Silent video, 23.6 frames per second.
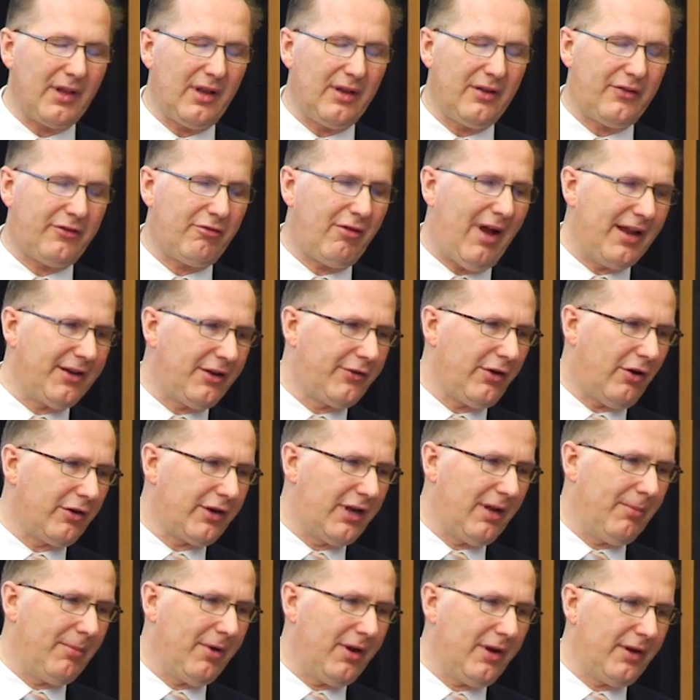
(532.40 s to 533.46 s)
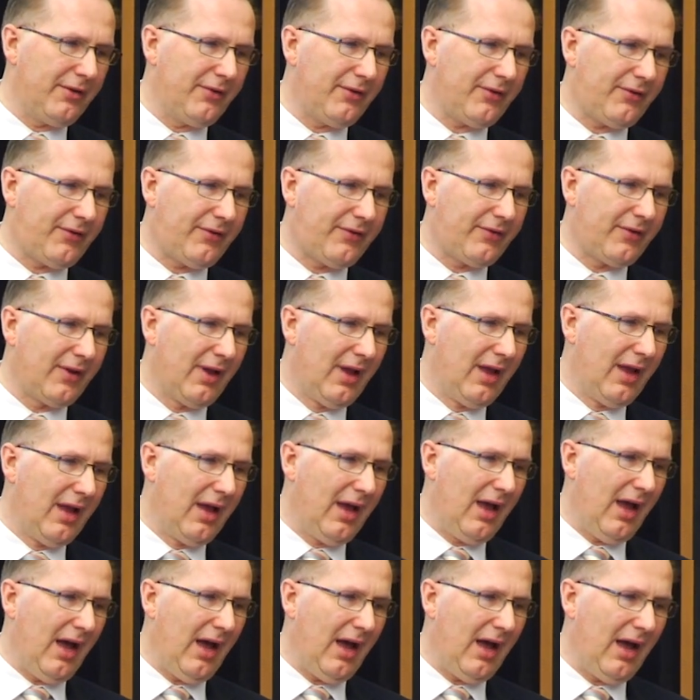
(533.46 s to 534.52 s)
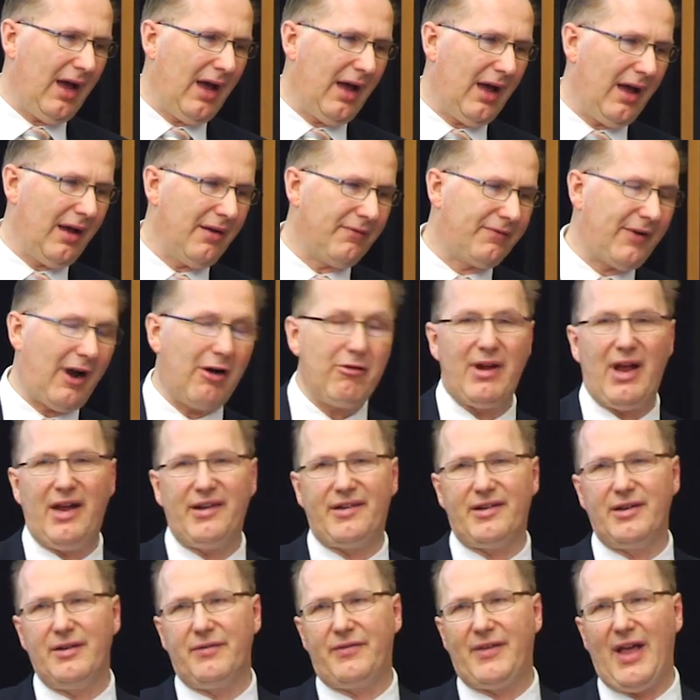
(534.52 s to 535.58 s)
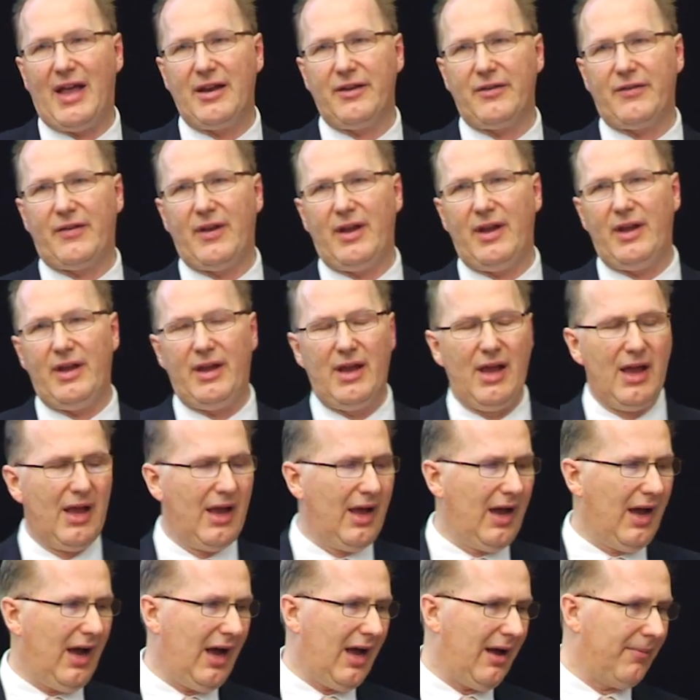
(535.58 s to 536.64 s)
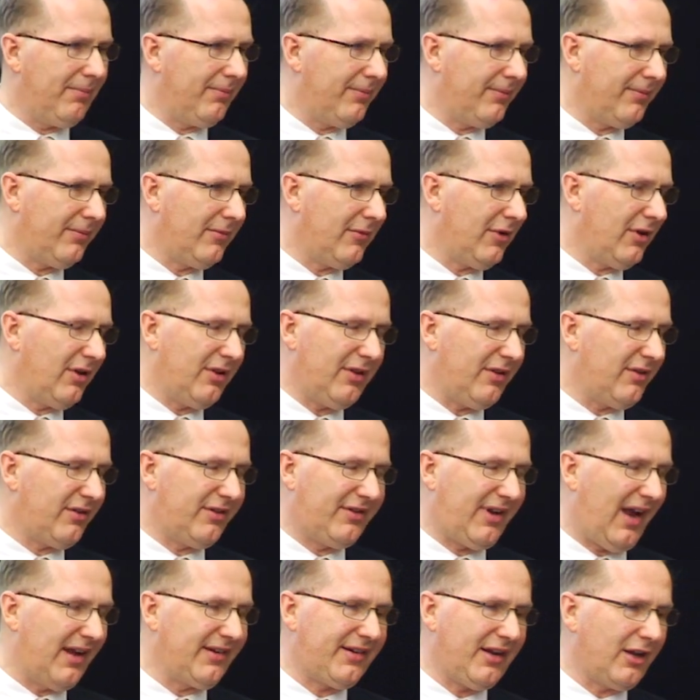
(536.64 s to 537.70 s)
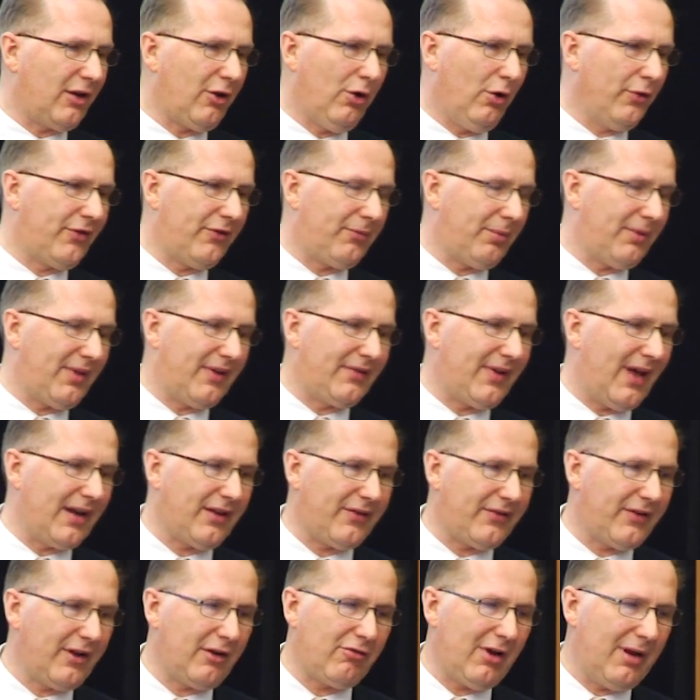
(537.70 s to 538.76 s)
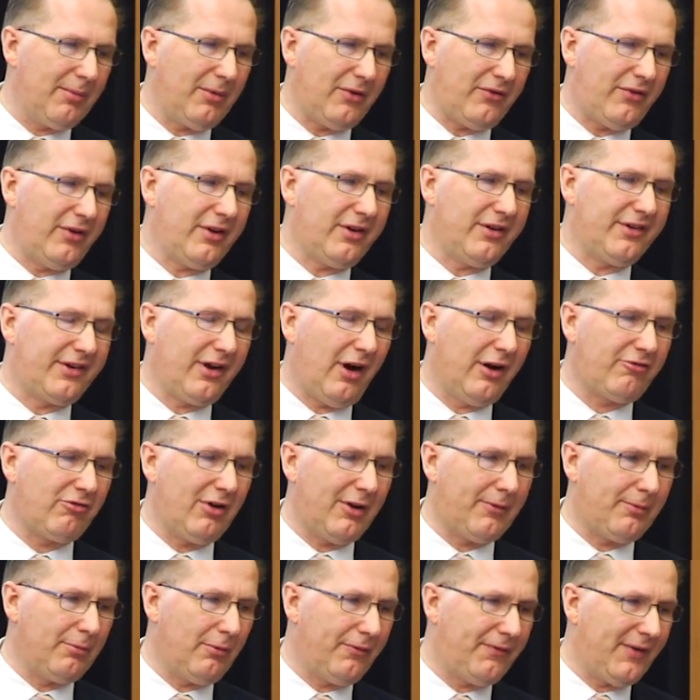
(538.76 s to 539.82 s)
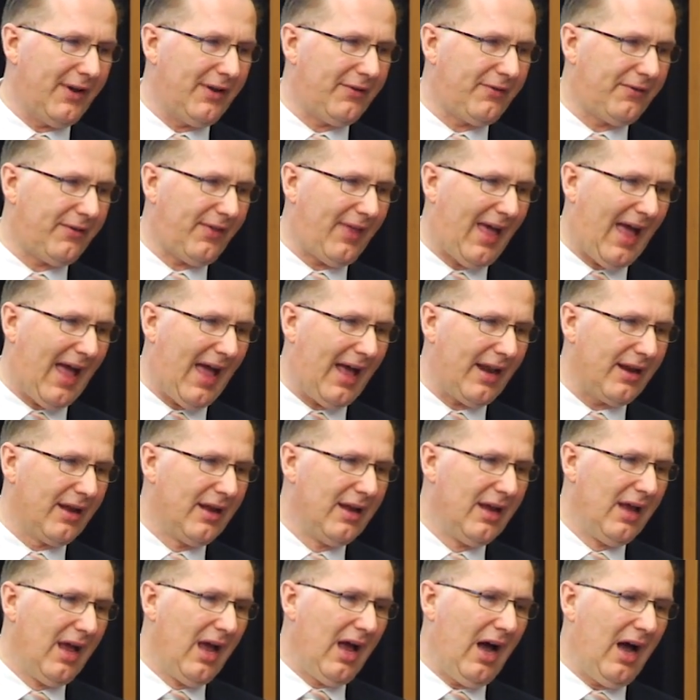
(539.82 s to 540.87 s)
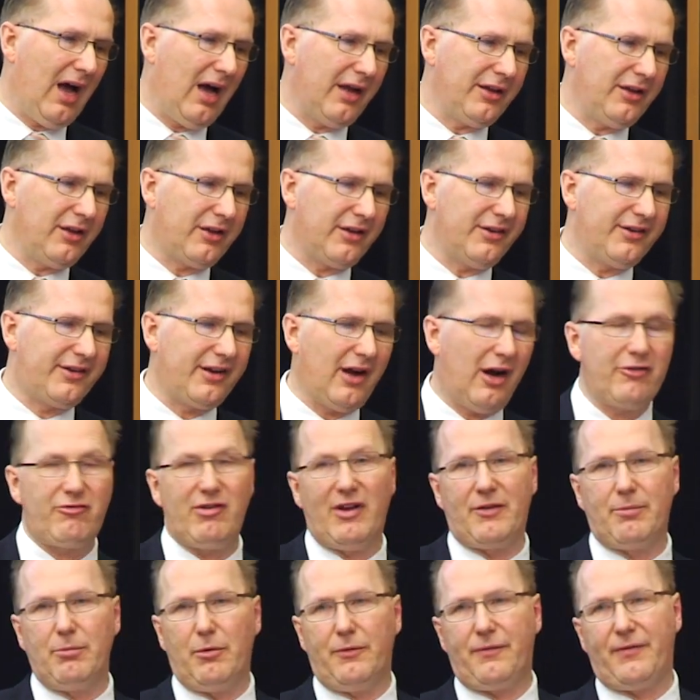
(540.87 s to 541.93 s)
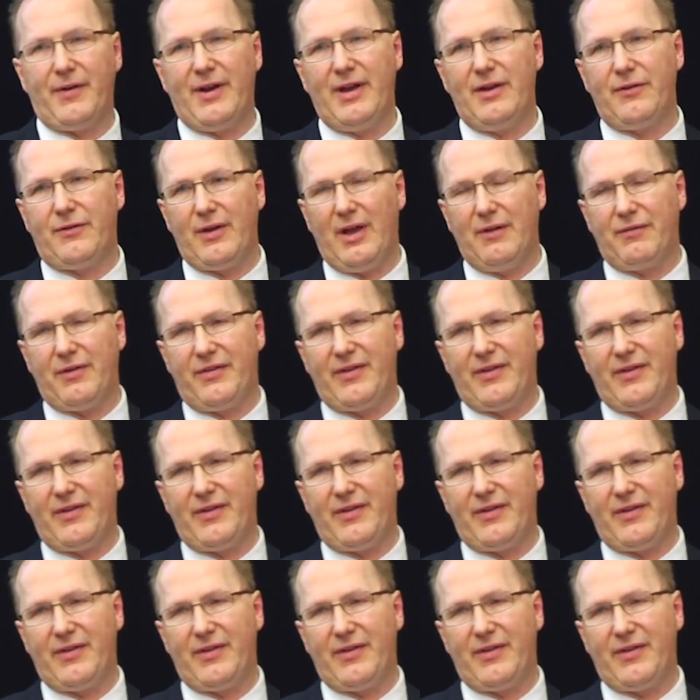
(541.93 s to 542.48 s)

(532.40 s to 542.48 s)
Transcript: surrender documents, variation of tenancy, changing clauses within tenancy agreements. You can charge reasonable fees for that. You can charge reasonable fees if a